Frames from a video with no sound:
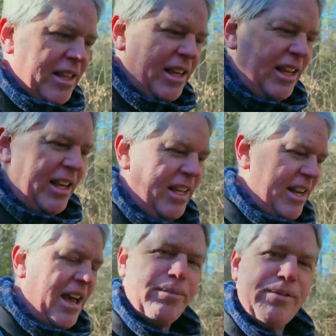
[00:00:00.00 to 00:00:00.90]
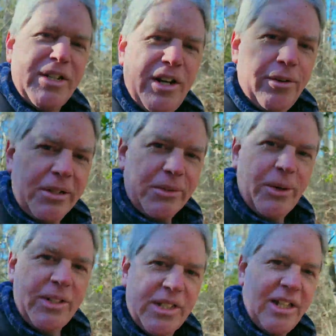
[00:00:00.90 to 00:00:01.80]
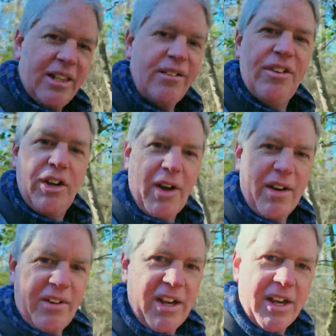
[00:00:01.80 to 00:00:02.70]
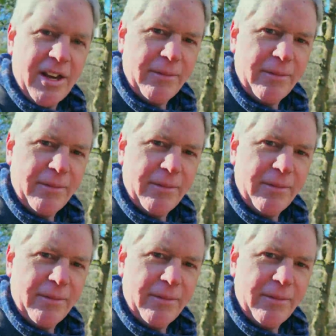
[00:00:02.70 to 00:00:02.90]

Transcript: It helps to know which ones live in your area,